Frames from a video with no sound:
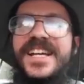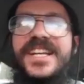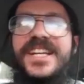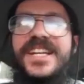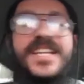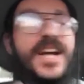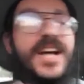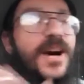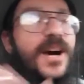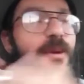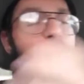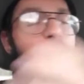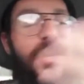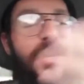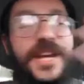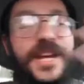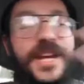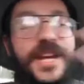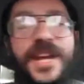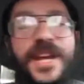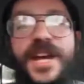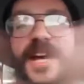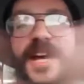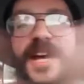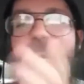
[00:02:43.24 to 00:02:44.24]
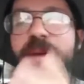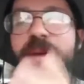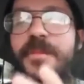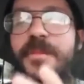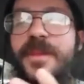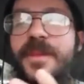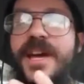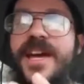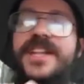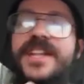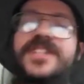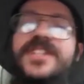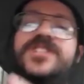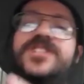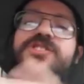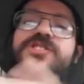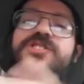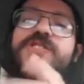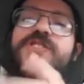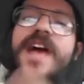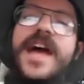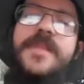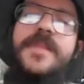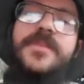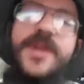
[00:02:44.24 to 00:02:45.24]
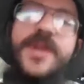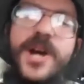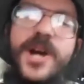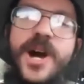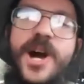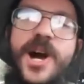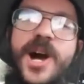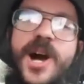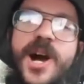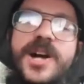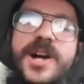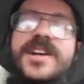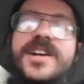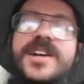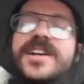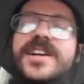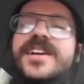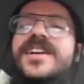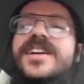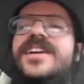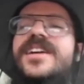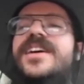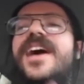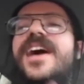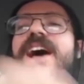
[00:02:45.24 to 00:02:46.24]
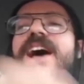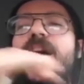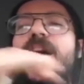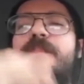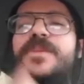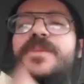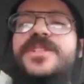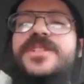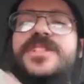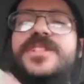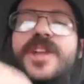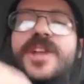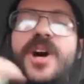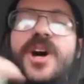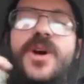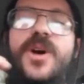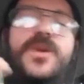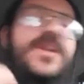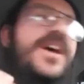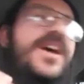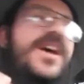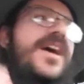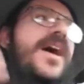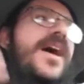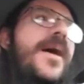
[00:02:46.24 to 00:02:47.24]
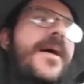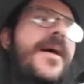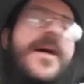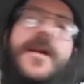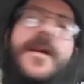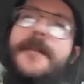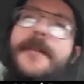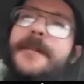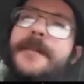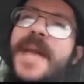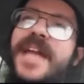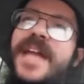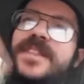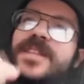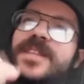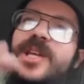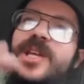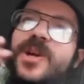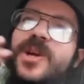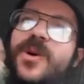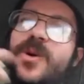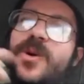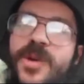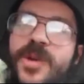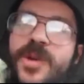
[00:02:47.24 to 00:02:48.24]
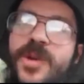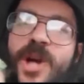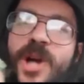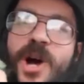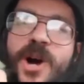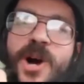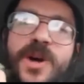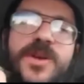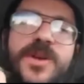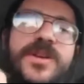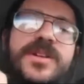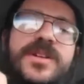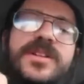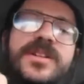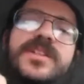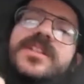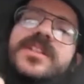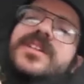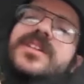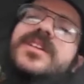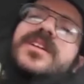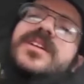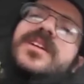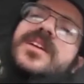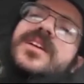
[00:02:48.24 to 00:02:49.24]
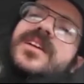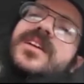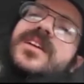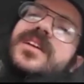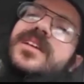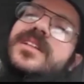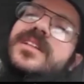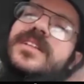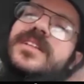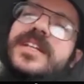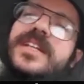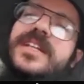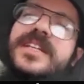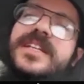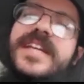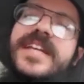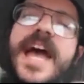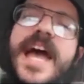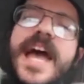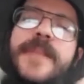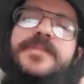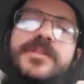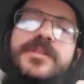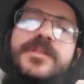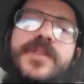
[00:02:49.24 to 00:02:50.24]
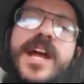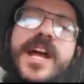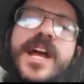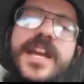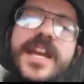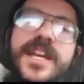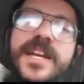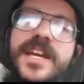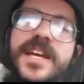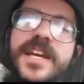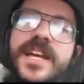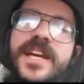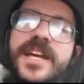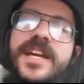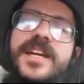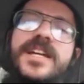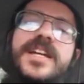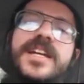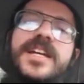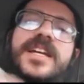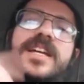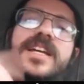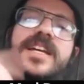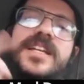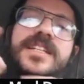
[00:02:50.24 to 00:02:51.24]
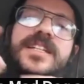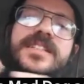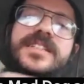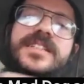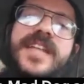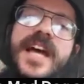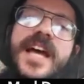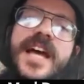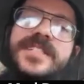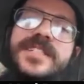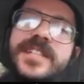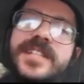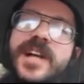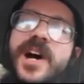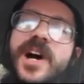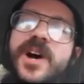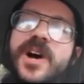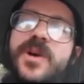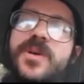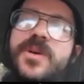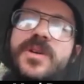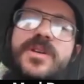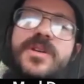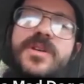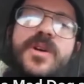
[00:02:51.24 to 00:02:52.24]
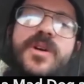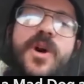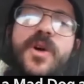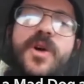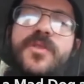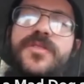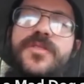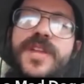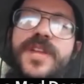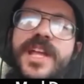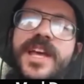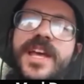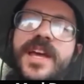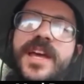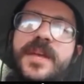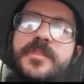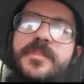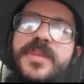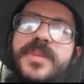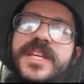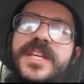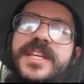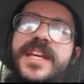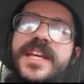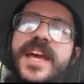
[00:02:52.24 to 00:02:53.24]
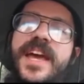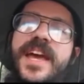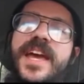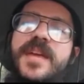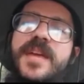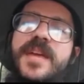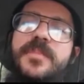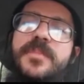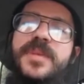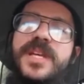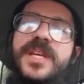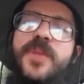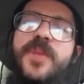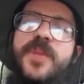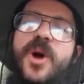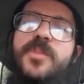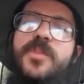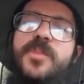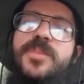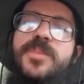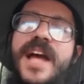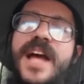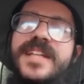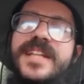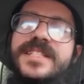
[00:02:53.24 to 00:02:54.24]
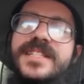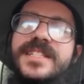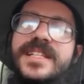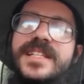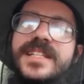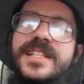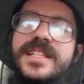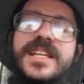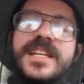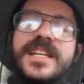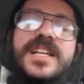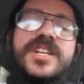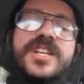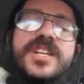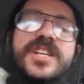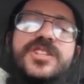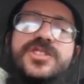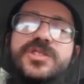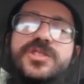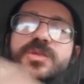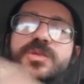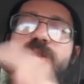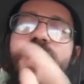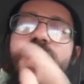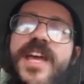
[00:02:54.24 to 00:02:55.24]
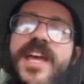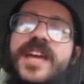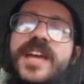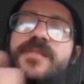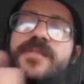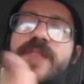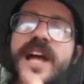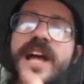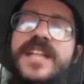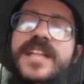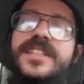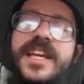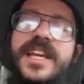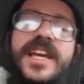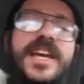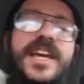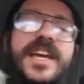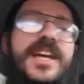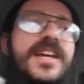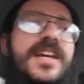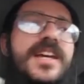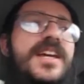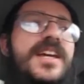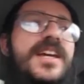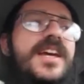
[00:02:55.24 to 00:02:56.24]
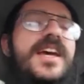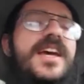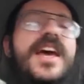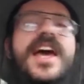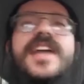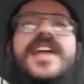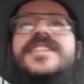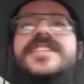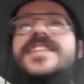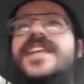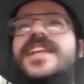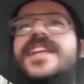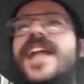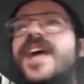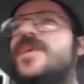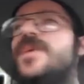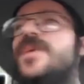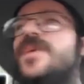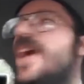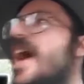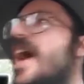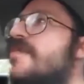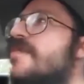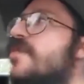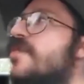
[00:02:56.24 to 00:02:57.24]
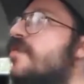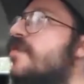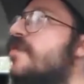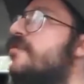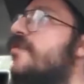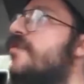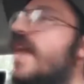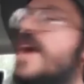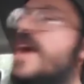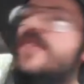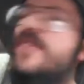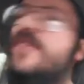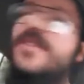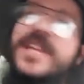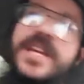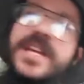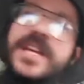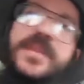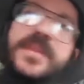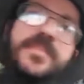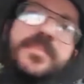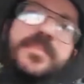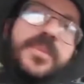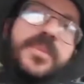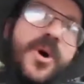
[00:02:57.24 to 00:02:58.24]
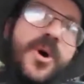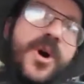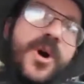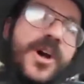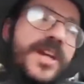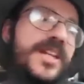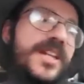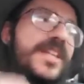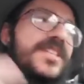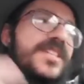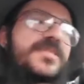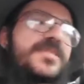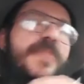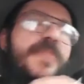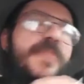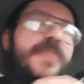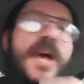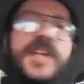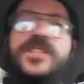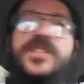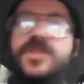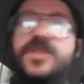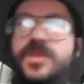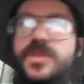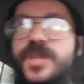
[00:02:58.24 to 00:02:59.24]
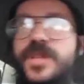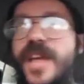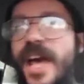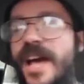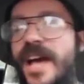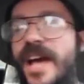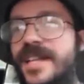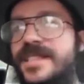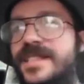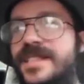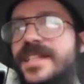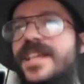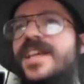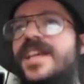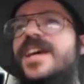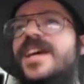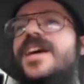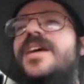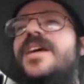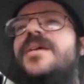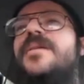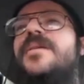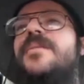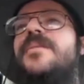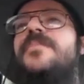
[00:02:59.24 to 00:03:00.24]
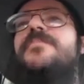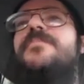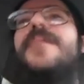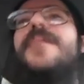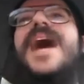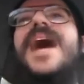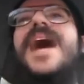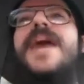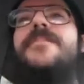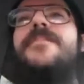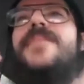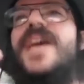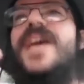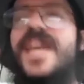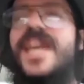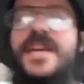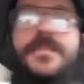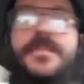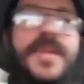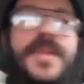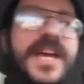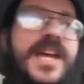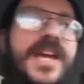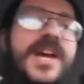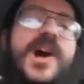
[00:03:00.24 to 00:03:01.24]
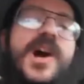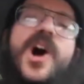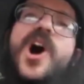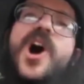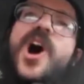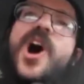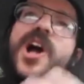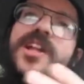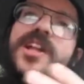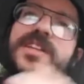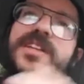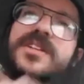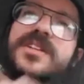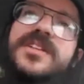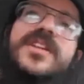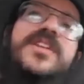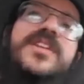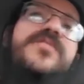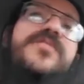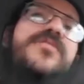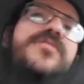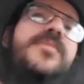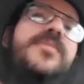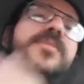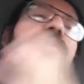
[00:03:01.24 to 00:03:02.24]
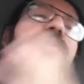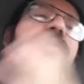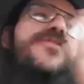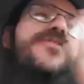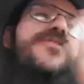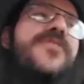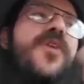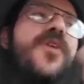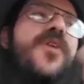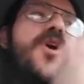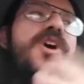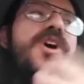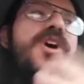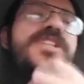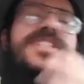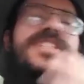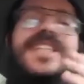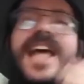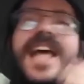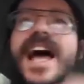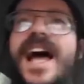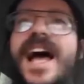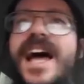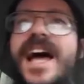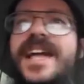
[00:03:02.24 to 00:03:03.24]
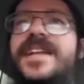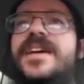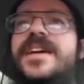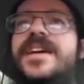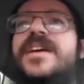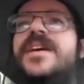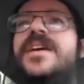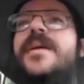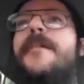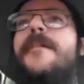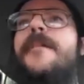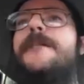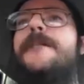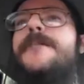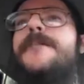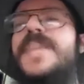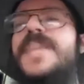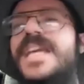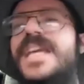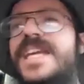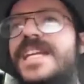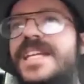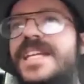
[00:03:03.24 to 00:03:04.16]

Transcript: Yo, we here, man. Trap Car, episode 21. The captain right here. Desco over there. BK with Debo Bryson. Sudan right there. And today we have a very important and special guest. My main man, Arden, from the FOURSIDE Media